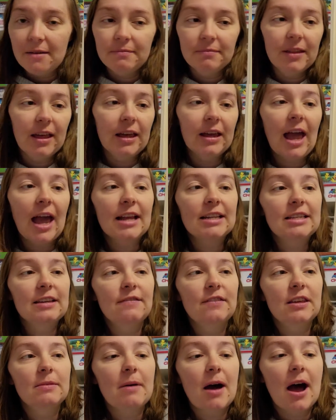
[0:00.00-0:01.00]
like
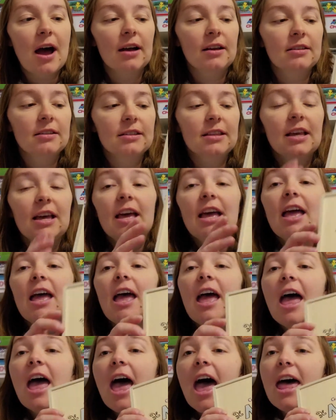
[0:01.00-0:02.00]
activity box.
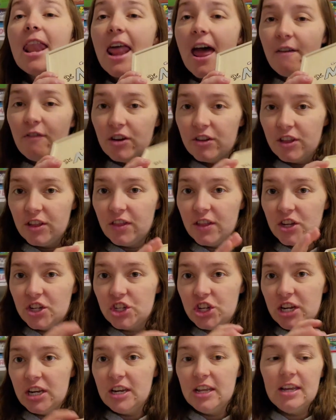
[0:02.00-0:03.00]
And everything that
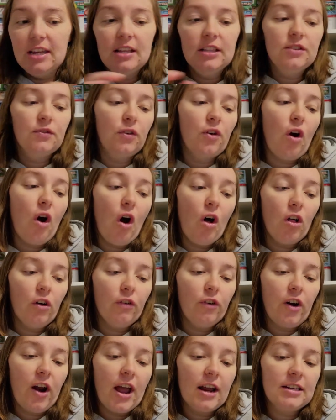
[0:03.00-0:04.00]
she needs for all of
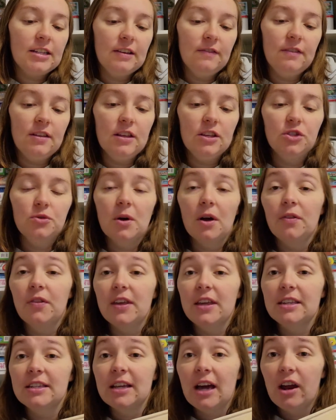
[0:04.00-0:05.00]
her activities throughout
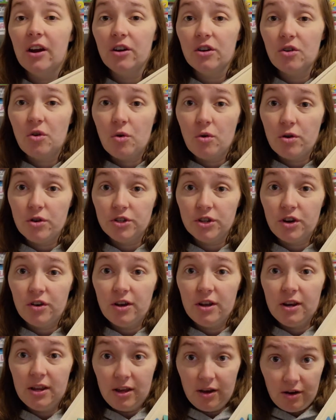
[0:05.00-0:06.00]
the entire course are
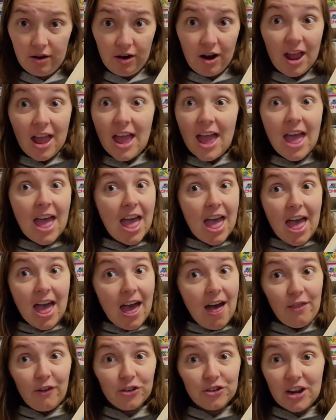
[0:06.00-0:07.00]
in here.
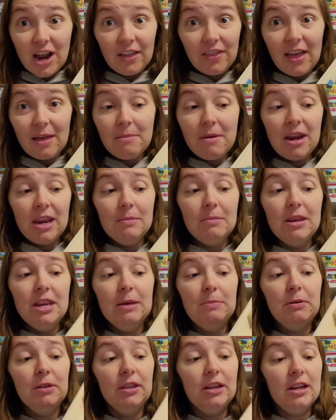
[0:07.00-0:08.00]
And there's not that many
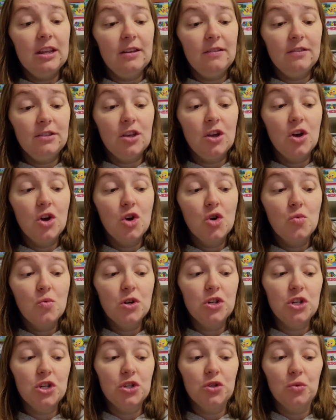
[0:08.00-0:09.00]
manipulatives,
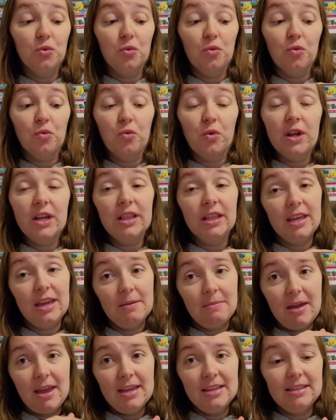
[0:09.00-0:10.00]
which is really
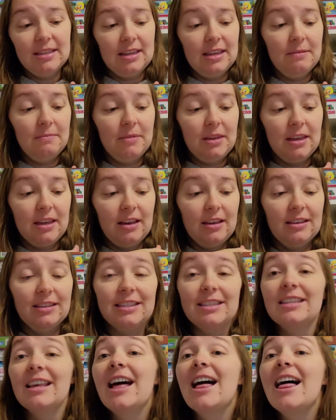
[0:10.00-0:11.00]
amazing
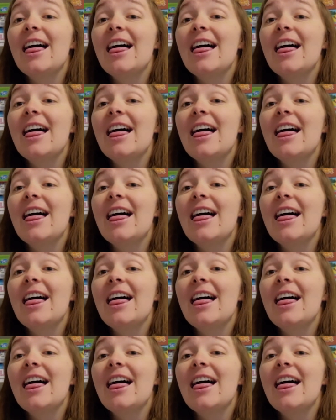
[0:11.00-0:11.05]
because